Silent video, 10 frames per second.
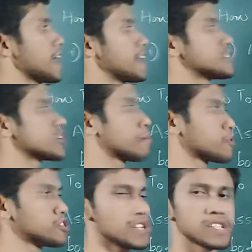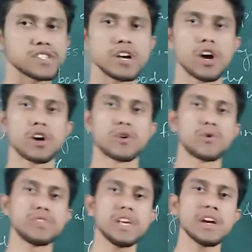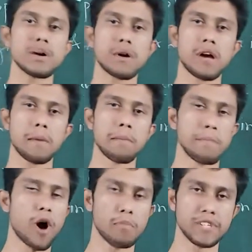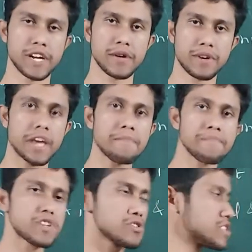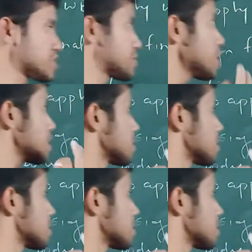and initial positions to the object. Okay, so this is the